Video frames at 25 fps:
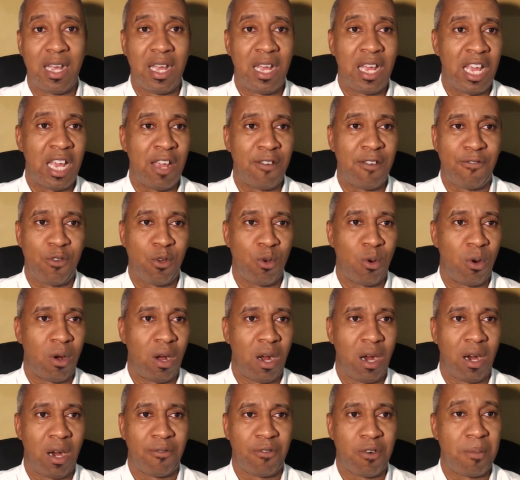If you
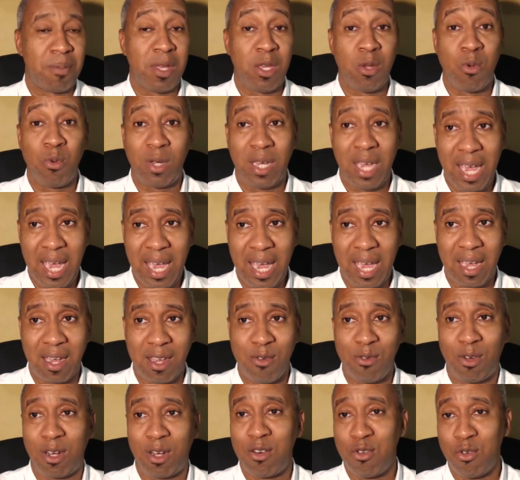are from the UK,
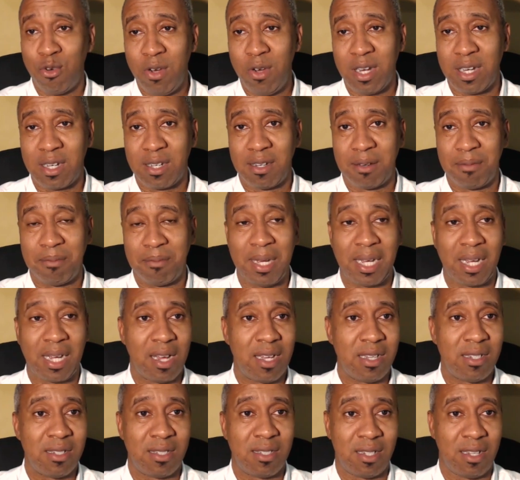you can do it,
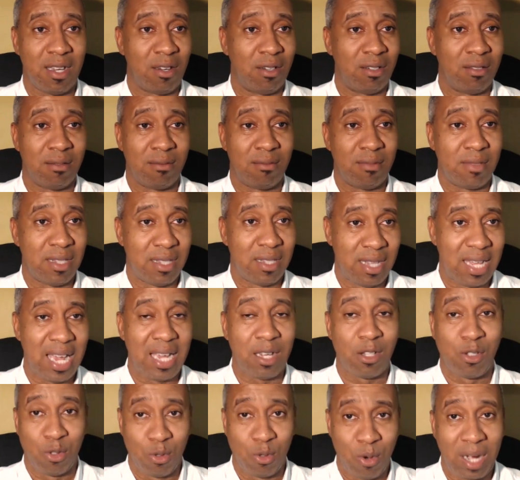because, you know,
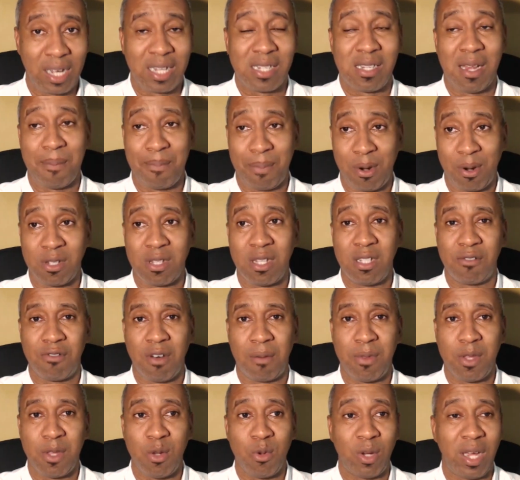they do accept persons
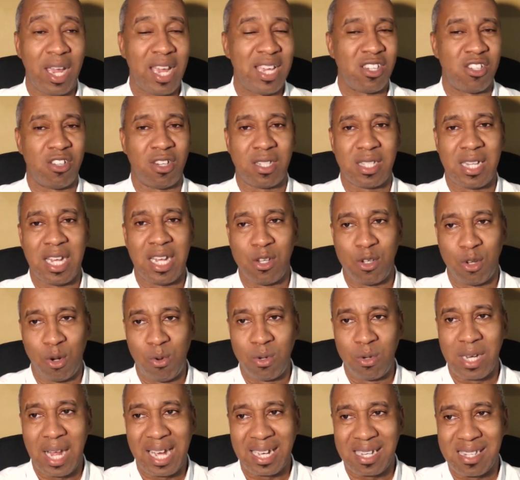from the UK. It's just they
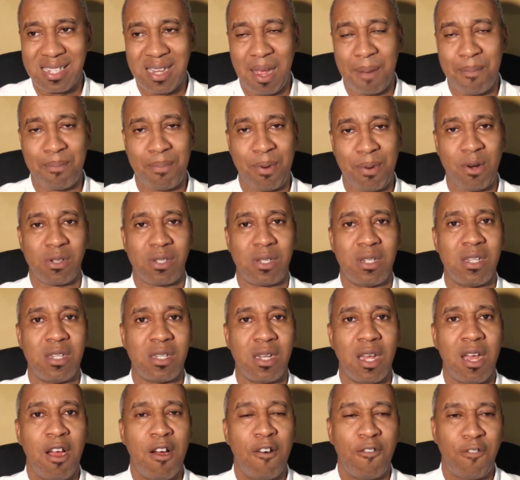don't accept persons
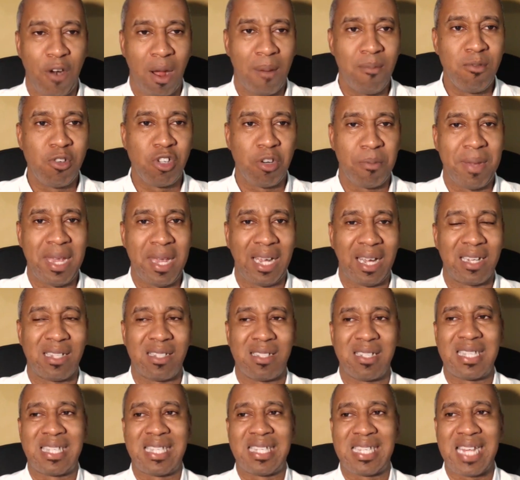from Jamaica to
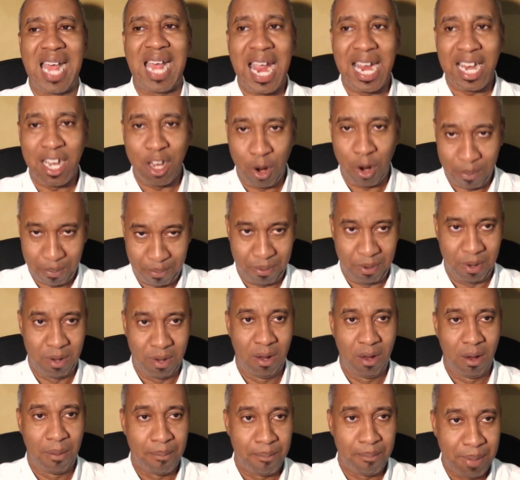sign up
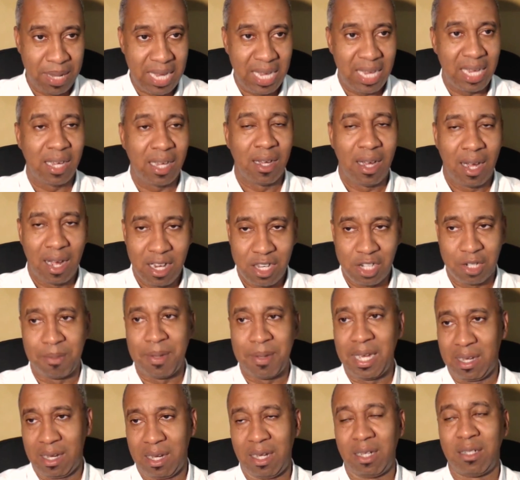being a
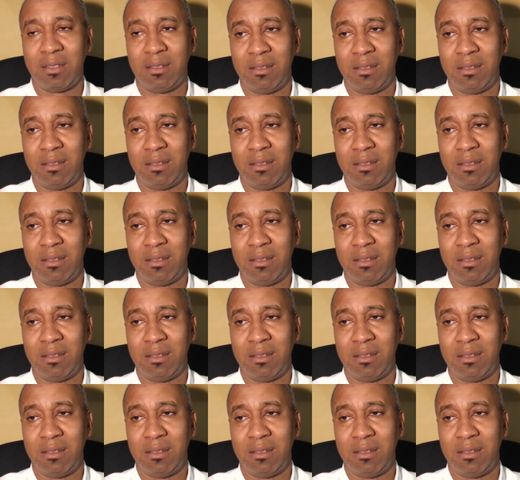Jamaican.